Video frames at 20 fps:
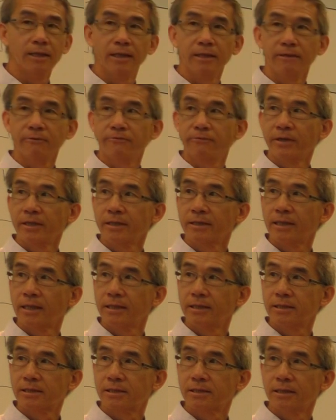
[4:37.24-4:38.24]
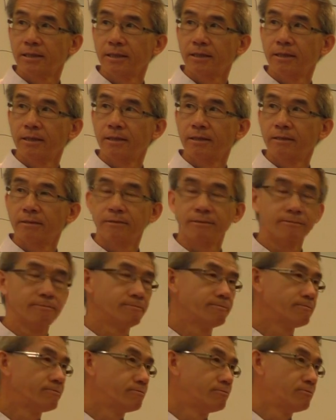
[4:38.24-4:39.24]
Anything that is
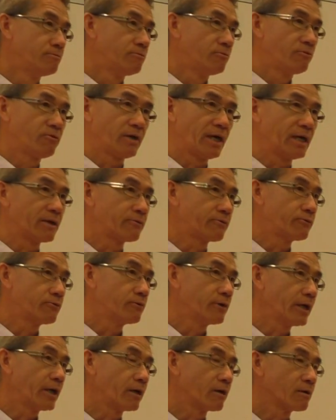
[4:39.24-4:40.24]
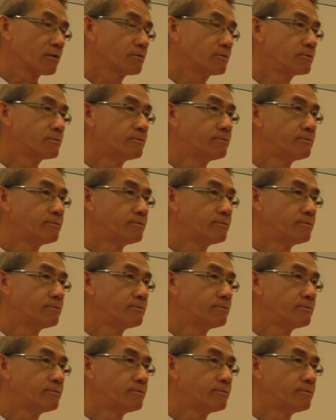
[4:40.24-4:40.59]
flying through air,